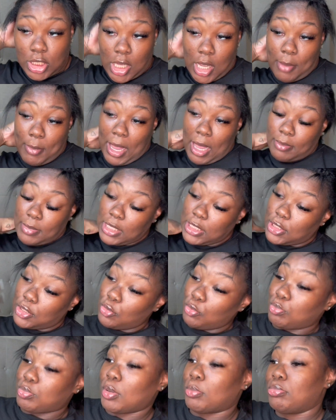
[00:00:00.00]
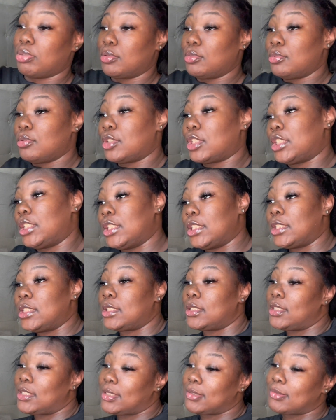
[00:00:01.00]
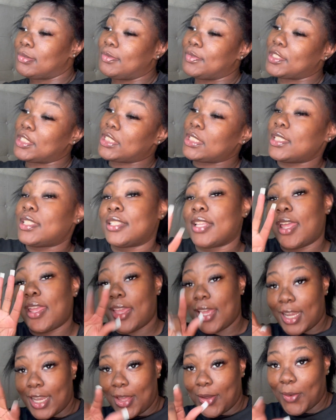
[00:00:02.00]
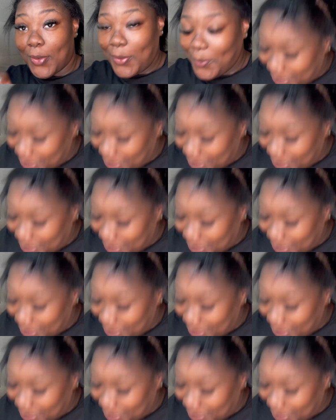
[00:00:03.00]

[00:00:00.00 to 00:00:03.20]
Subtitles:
My bitch super bougie. She say hello.